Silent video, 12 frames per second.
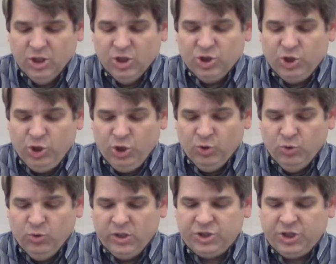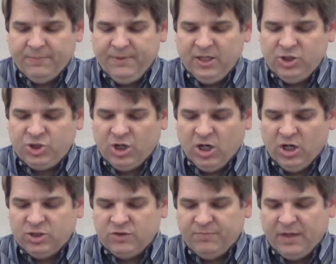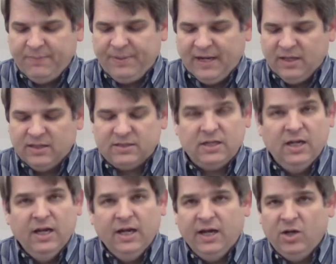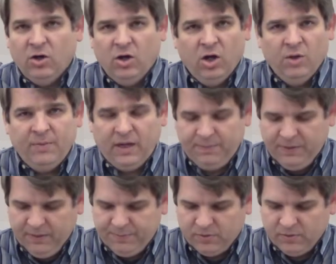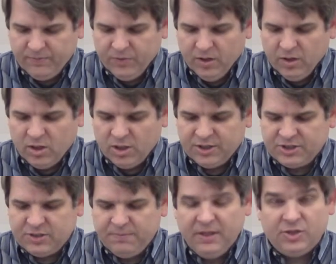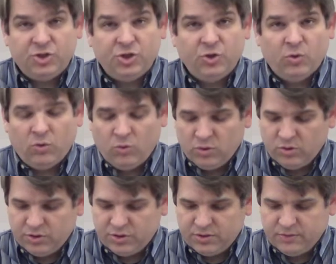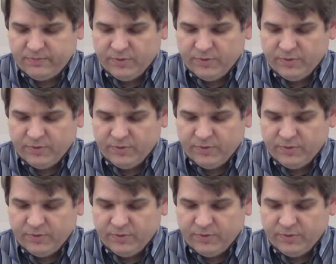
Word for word: You shall be in charge of my palace, and all my people are to submit to your orders.